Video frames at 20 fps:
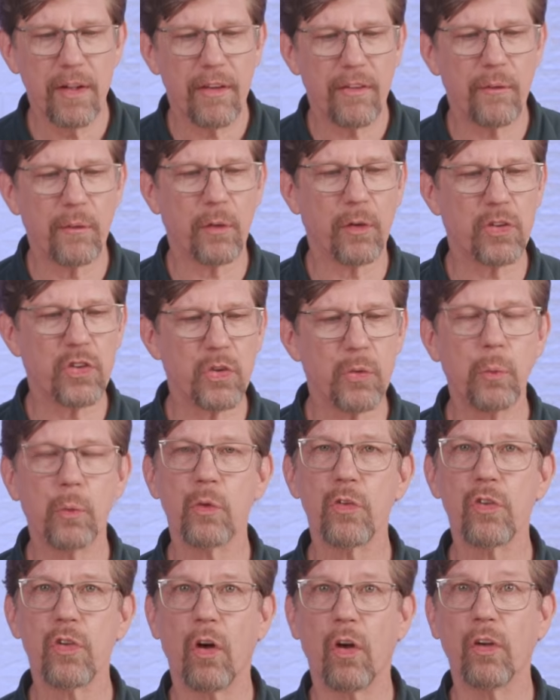there are
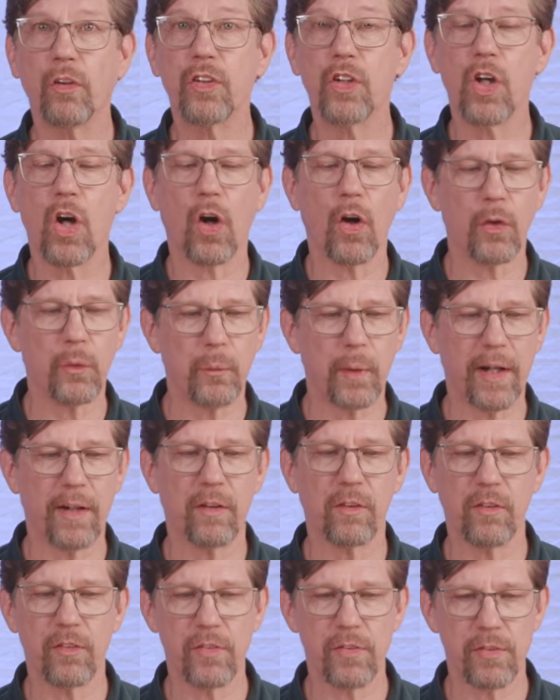tools called
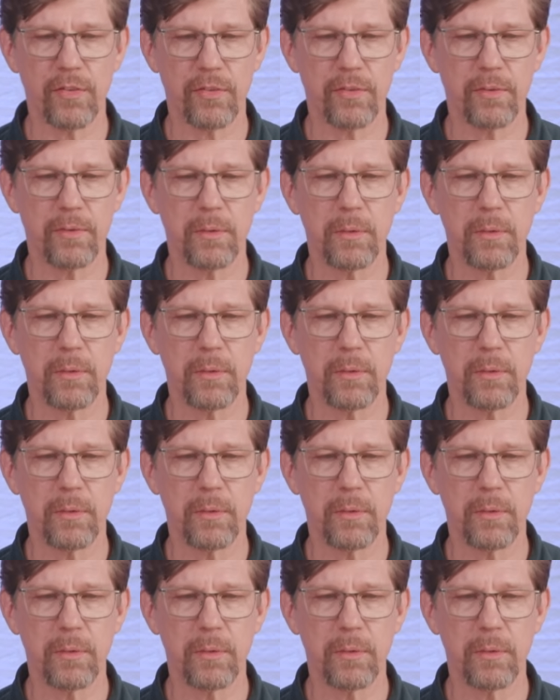guardrails.